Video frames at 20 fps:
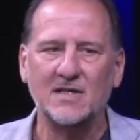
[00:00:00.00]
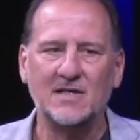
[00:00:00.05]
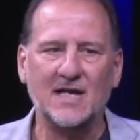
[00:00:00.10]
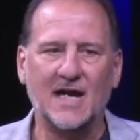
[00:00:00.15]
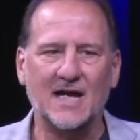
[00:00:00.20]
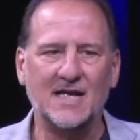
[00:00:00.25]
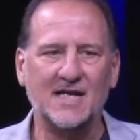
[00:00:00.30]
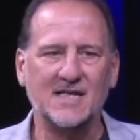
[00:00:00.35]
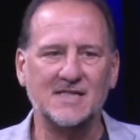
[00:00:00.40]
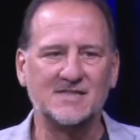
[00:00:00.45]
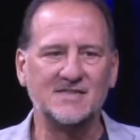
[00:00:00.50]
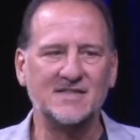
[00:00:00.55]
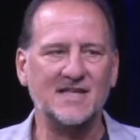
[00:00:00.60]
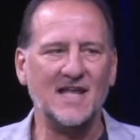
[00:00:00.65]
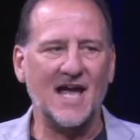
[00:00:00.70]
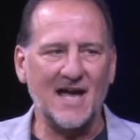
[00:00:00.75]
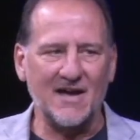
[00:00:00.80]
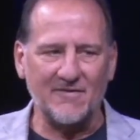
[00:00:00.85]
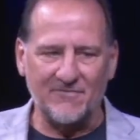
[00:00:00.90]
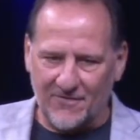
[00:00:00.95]
God has
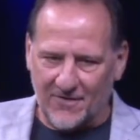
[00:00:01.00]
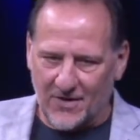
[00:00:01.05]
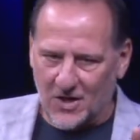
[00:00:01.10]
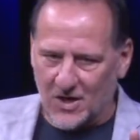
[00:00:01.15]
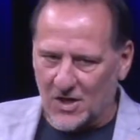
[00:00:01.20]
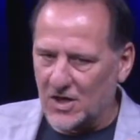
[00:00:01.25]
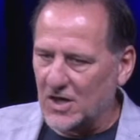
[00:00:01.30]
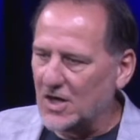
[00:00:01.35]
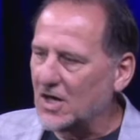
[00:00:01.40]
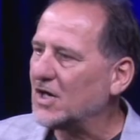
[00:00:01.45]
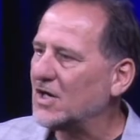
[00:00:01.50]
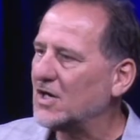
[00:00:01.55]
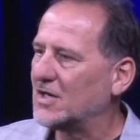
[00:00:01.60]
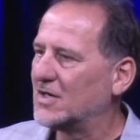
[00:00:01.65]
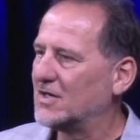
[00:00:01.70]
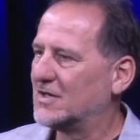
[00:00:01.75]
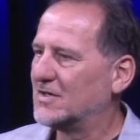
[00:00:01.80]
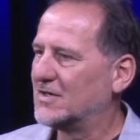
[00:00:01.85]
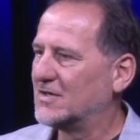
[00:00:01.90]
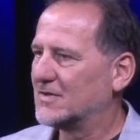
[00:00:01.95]
never
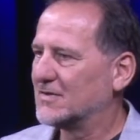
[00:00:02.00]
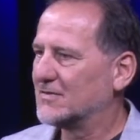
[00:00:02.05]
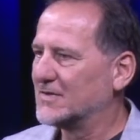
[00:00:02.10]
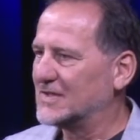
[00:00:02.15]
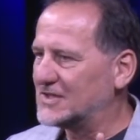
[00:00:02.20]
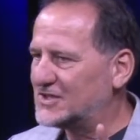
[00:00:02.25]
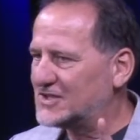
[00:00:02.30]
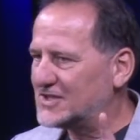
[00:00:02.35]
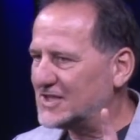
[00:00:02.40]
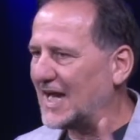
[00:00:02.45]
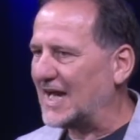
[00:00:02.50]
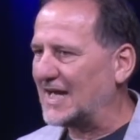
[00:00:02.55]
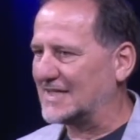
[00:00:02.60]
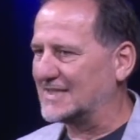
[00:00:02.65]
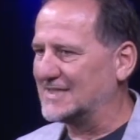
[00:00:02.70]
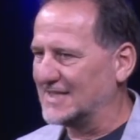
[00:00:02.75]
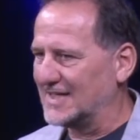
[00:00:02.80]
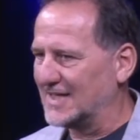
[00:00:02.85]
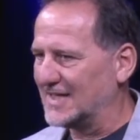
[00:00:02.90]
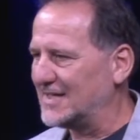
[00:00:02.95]

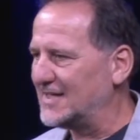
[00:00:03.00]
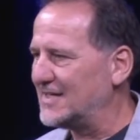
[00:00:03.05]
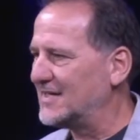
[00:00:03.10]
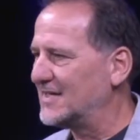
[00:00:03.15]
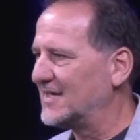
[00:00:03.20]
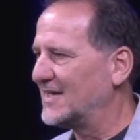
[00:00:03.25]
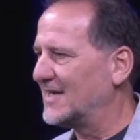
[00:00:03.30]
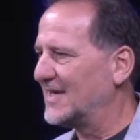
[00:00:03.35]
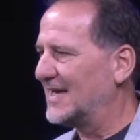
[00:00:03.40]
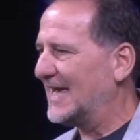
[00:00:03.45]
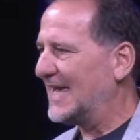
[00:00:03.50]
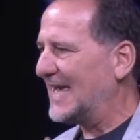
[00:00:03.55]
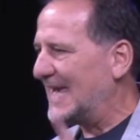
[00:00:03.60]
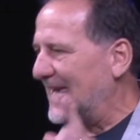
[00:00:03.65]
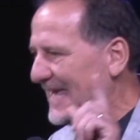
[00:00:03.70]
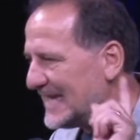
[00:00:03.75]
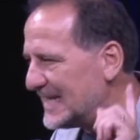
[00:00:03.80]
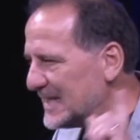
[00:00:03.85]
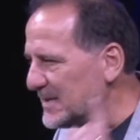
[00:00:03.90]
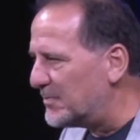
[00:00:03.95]
rejected
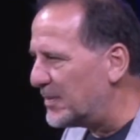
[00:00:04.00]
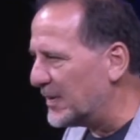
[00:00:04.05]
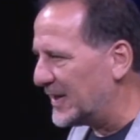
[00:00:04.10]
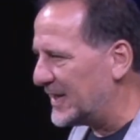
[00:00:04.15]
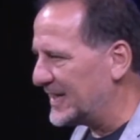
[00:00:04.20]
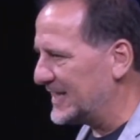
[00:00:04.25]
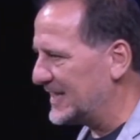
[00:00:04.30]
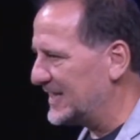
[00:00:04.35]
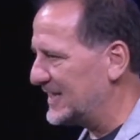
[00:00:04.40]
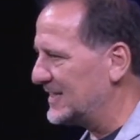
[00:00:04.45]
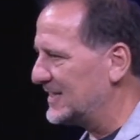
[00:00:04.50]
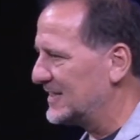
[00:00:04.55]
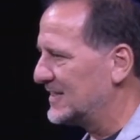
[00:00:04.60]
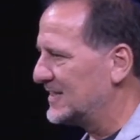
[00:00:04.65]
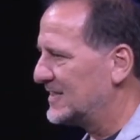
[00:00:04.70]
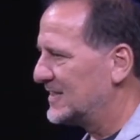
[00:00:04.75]
anybody